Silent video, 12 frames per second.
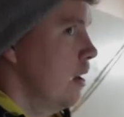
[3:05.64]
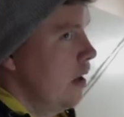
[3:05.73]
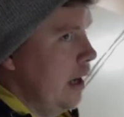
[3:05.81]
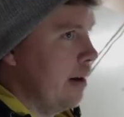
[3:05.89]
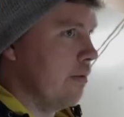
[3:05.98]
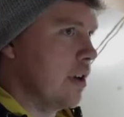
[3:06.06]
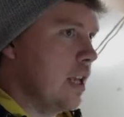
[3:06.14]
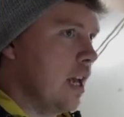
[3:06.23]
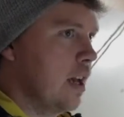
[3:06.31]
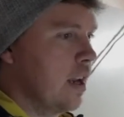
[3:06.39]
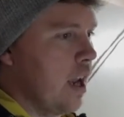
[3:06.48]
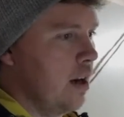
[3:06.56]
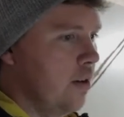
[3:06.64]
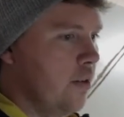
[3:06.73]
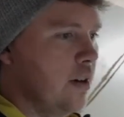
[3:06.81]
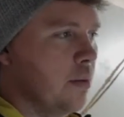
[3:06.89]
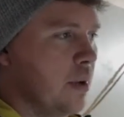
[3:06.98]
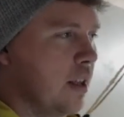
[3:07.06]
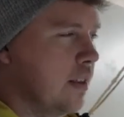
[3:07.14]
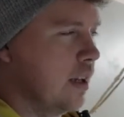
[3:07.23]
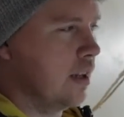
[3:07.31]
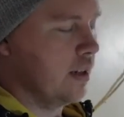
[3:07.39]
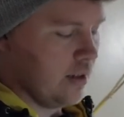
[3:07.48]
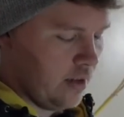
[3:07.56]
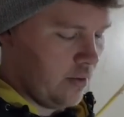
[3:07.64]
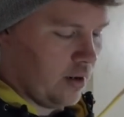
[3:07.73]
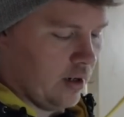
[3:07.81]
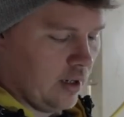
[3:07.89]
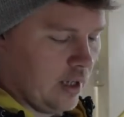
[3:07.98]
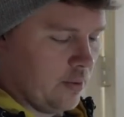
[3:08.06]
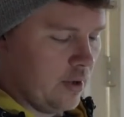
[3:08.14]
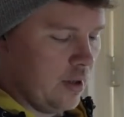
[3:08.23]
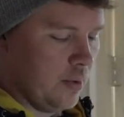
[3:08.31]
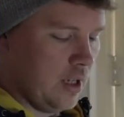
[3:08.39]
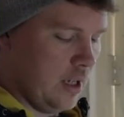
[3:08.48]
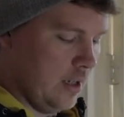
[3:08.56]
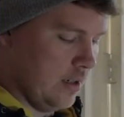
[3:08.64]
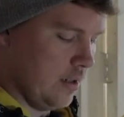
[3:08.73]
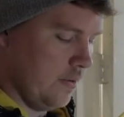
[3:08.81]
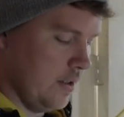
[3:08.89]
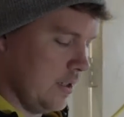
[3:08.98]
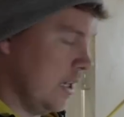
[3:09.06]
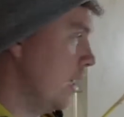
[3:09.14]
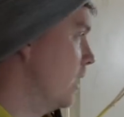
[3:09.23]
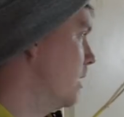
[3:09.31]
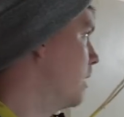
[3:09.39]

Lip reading: Harry getting annoyed at me and thinking, I tell you what, I'm gonna get one of them keys off the side.